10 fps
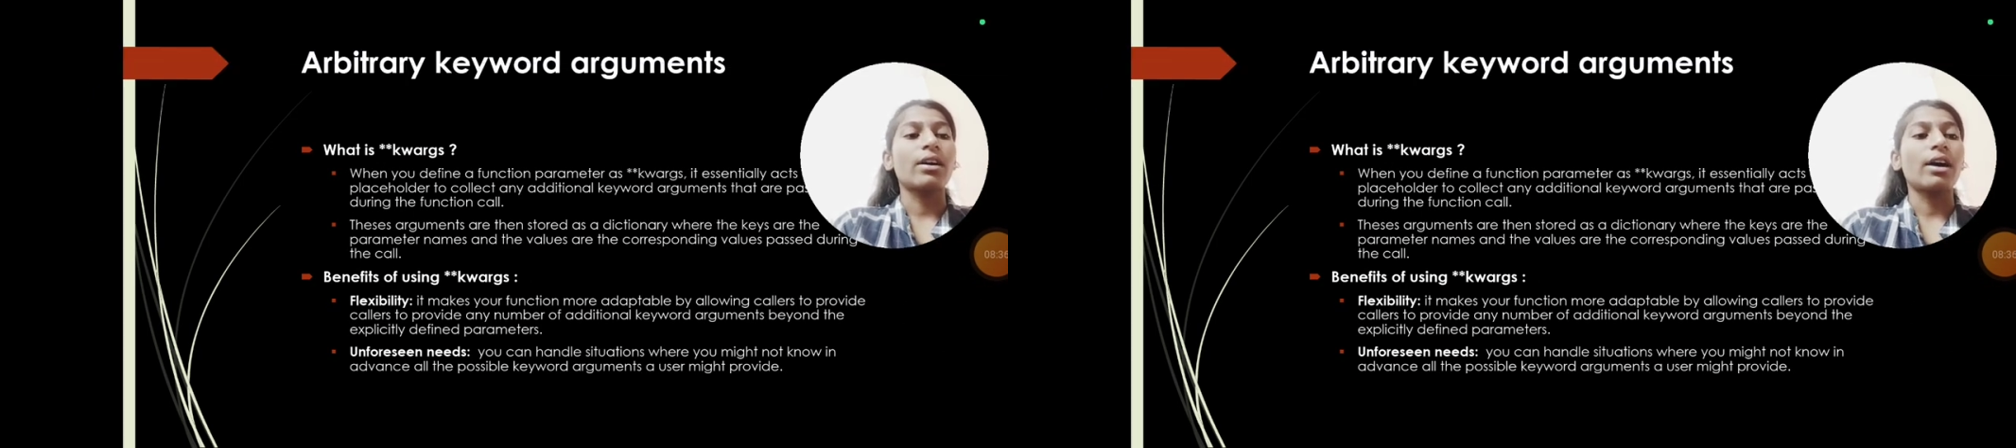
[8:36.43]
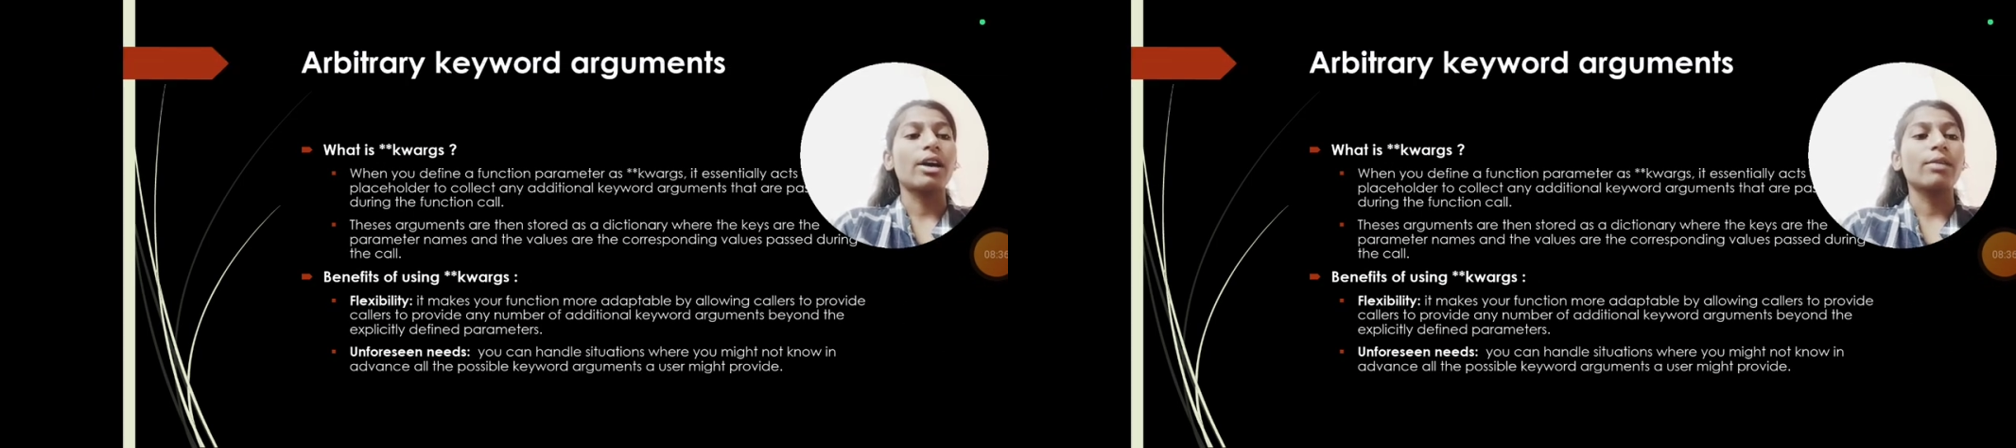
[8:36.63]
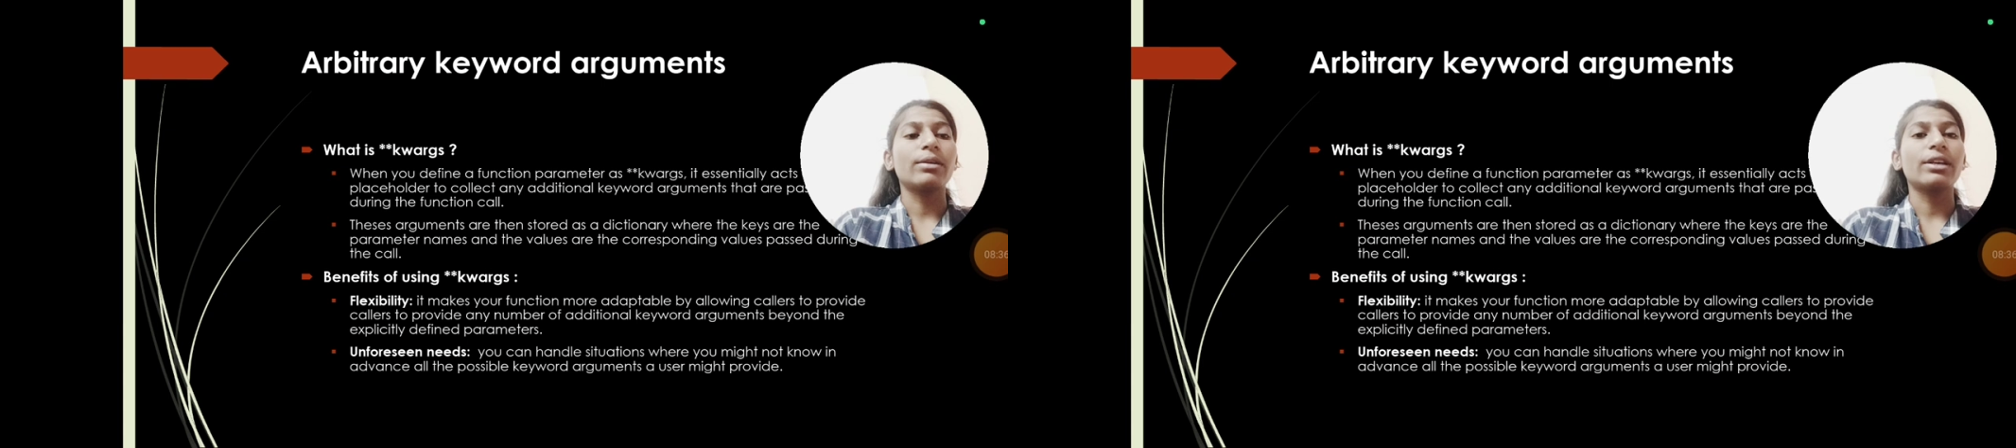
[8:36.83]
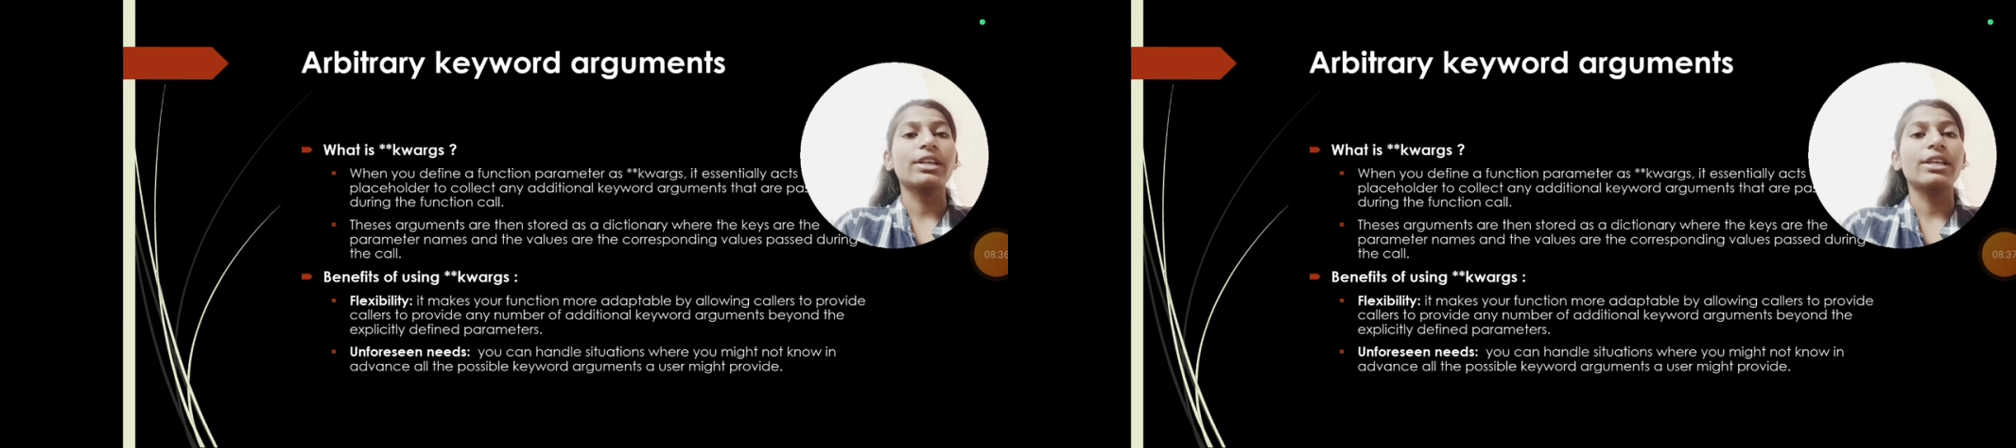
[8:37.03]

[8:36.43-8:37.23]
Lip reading: arbitrary